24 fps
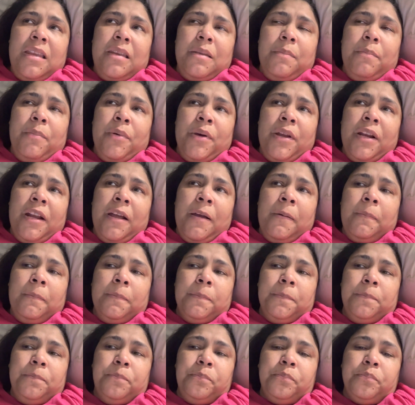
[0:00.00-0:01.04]
But I'm
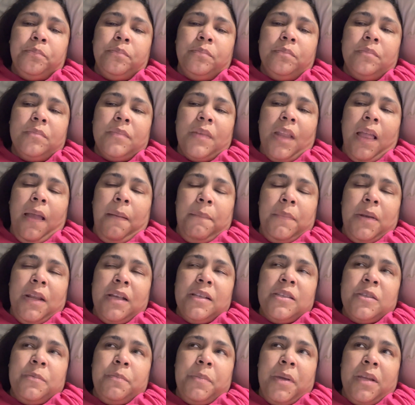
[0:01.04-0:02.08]
not
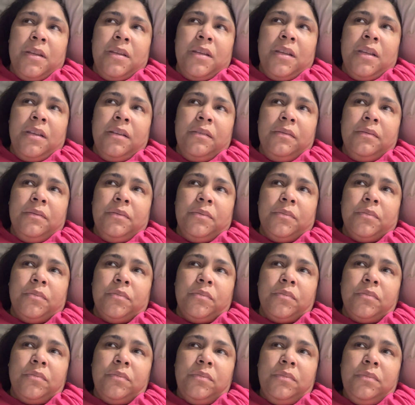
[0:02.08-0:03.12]
spending
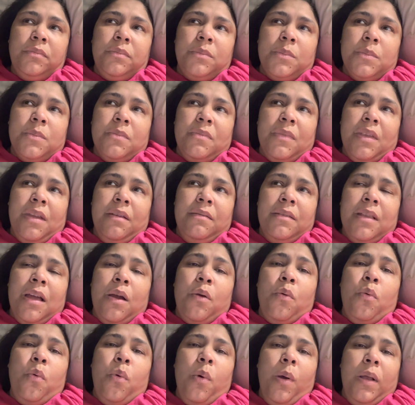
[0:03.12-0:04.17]

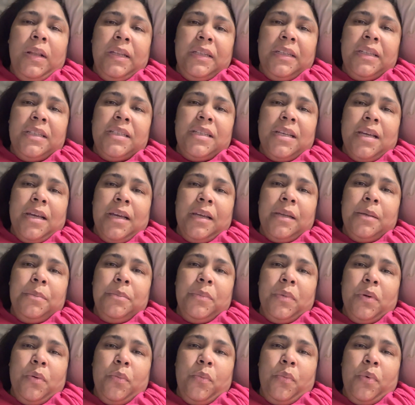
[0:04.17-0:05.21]
that quality time
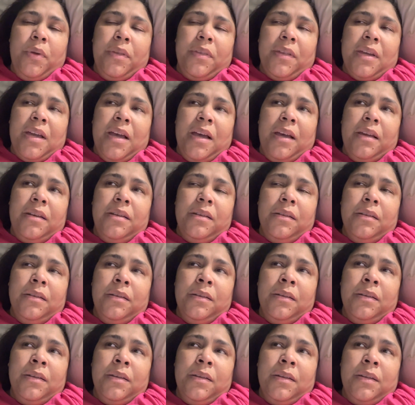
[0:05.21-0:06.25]
with God.
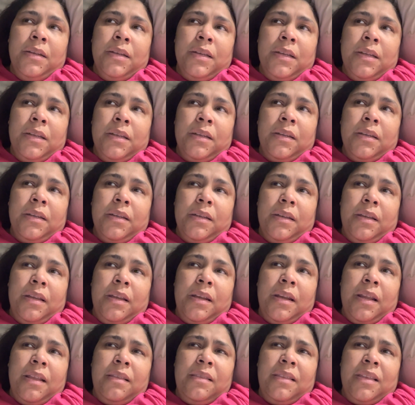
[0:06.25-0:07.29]

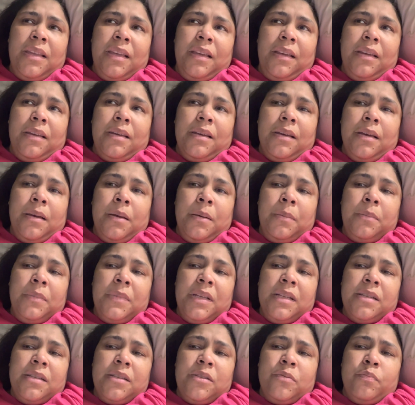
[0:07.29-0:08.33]
And I think
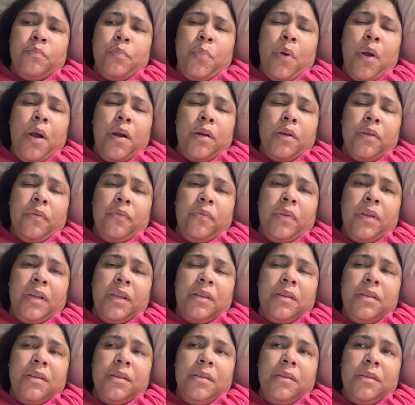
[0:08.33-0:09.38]
this is part of
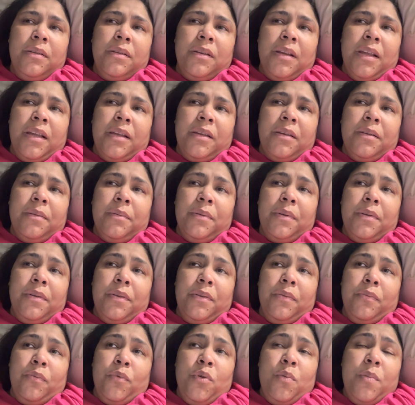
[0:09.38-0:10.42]
it. Like,
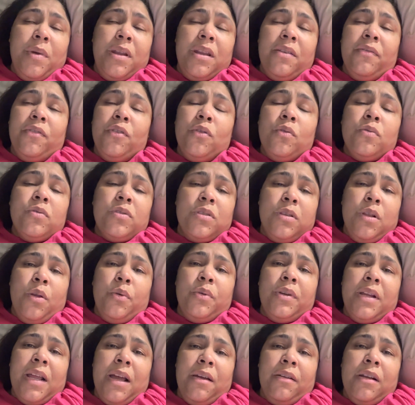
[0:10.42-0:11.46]
woman, if you don't slow
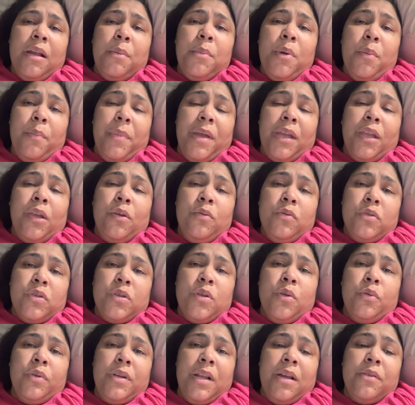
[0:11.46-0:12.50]
down, I'm gonna make you
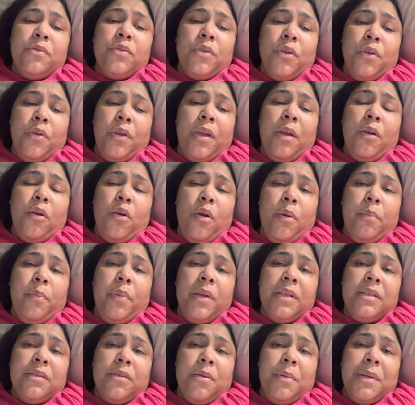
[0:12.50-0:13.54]
slow down so you can come
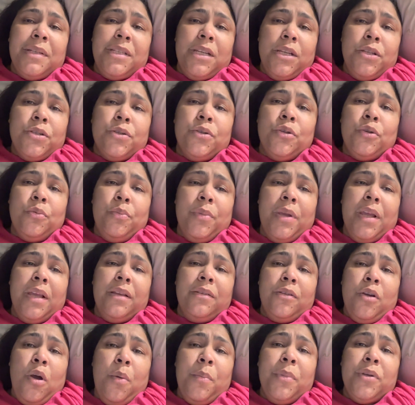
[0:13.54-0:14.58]
pay some attention to me
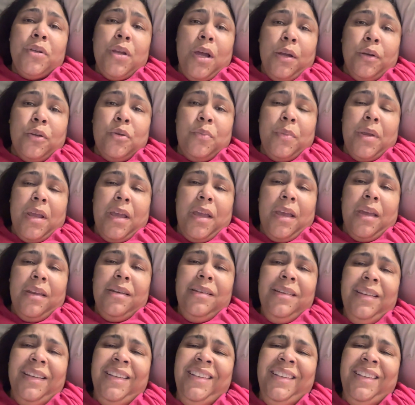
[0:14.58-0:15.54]
and come and talk to me again.